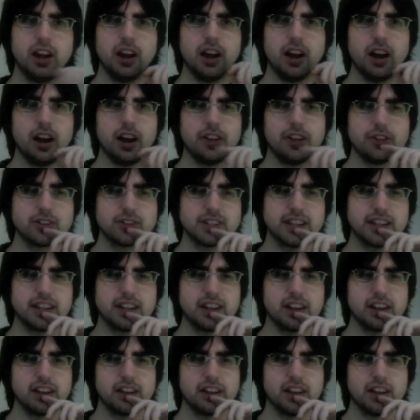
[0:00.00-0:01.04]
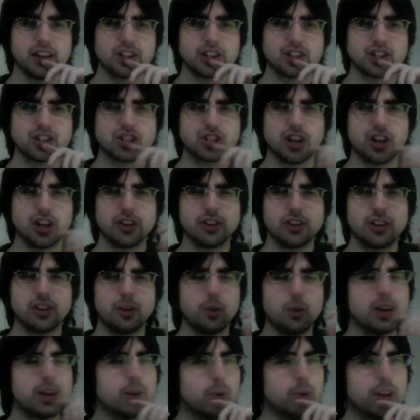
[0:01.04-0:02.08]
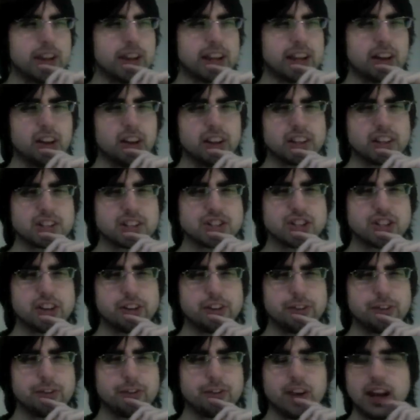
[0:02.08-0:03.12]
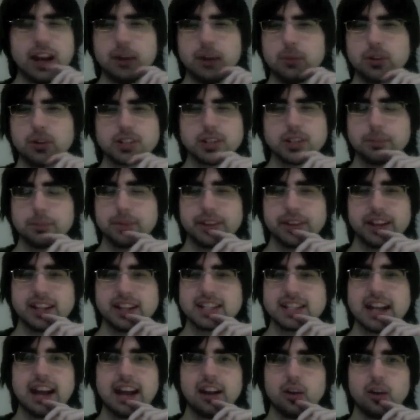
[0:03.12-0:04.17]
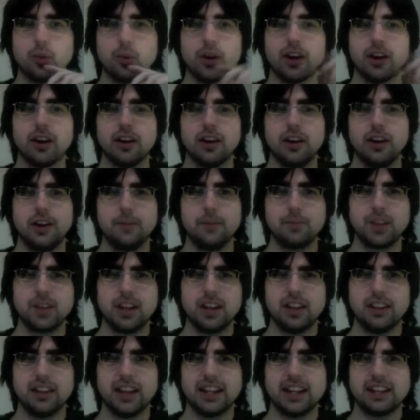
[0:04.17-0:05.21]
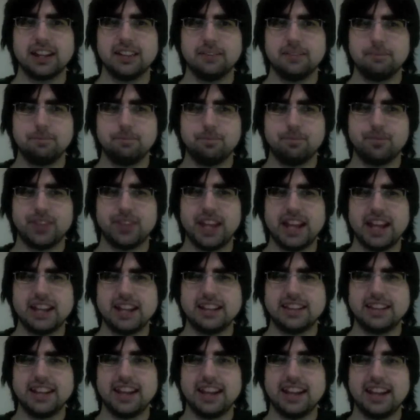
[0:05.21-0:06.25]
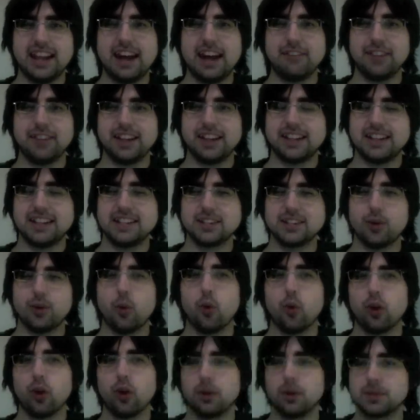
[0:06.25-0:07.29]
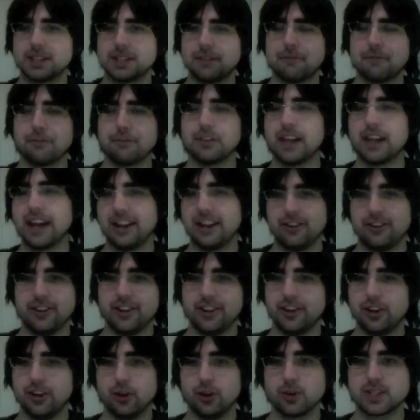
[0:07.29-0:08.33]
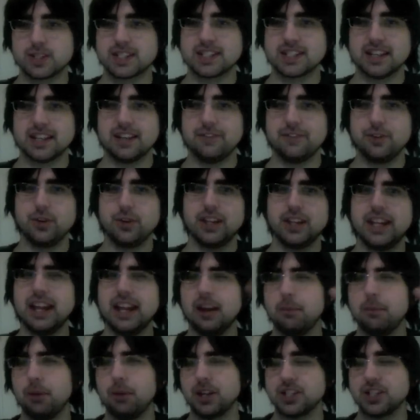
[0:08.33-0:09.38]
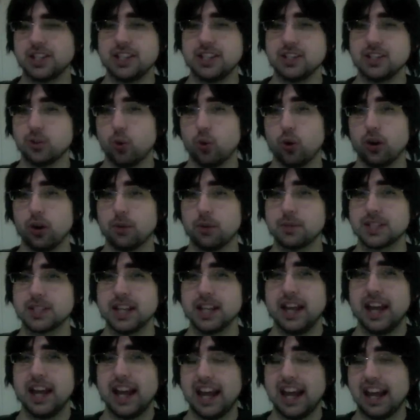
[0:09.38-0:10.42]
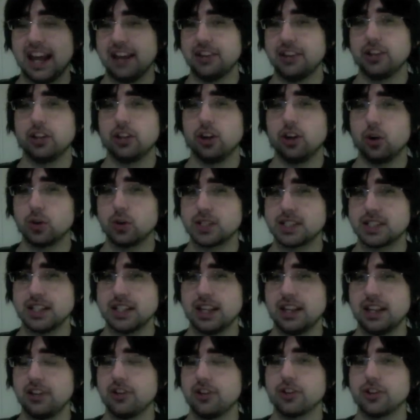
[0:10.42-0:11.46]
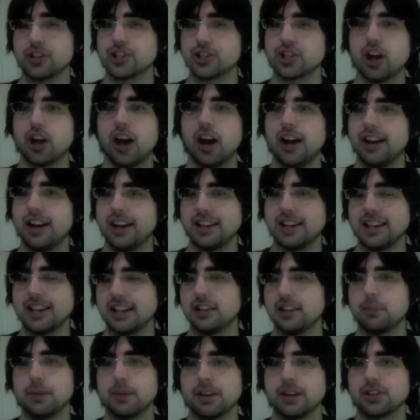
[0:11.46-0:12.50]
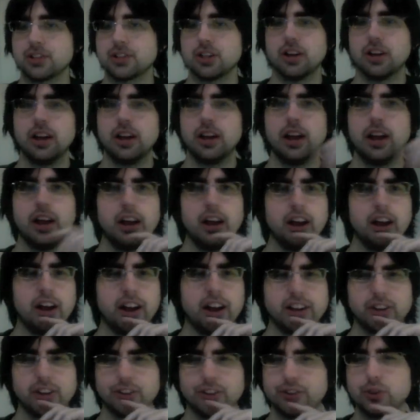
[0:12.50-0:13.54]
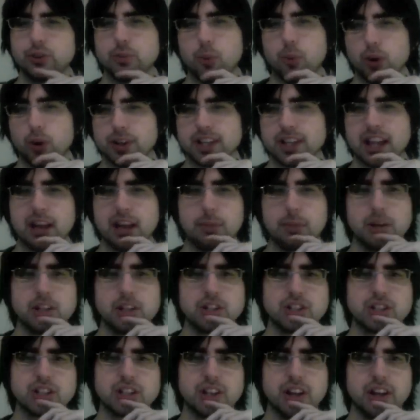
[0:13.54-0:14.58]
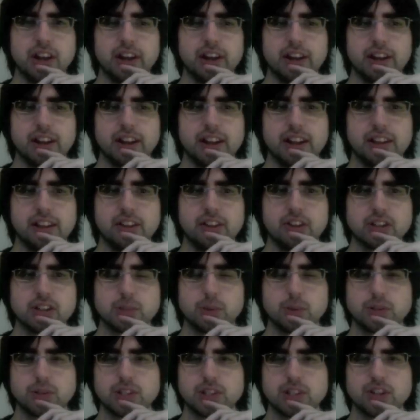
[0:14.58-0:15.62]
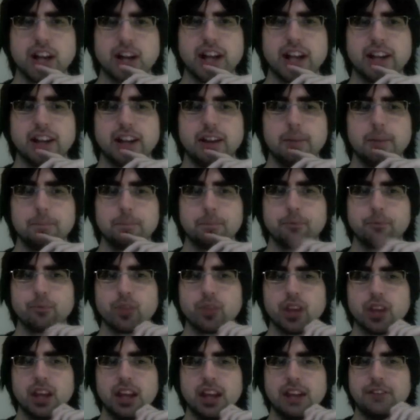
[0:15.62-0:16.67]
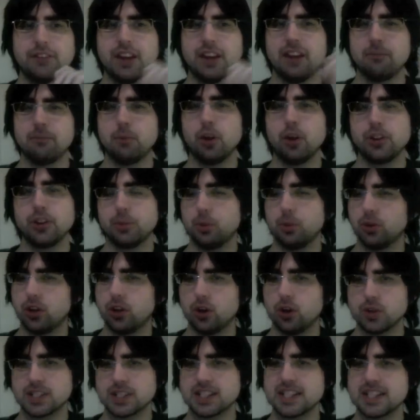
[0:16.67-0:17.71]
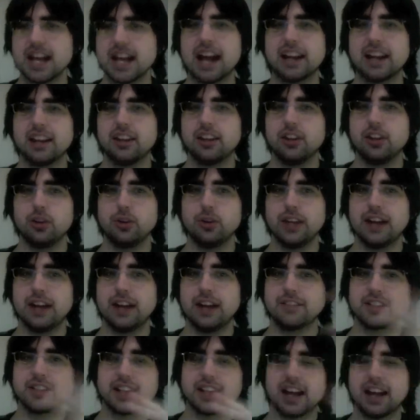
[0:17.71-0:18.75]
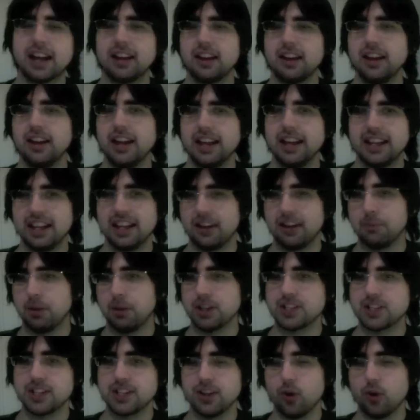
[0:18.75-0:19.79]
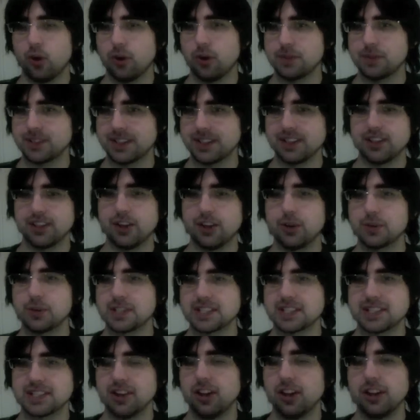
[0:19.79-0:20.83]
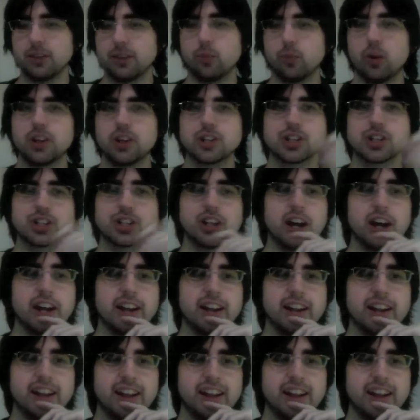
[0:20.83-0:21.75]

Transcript: There's like a shutter. What do they call it? Shutter frame or something attack where, like, they have like these orbs that fly out of the ghosts, and if you can get a bunch of these orbs and the ghost in your shot and take the picture, you'll do more damage. And you're supposed to try to, if you have multiple ghosts attacking you, you have to kind of get a bunch of the orbs and the ghosts all in one shot.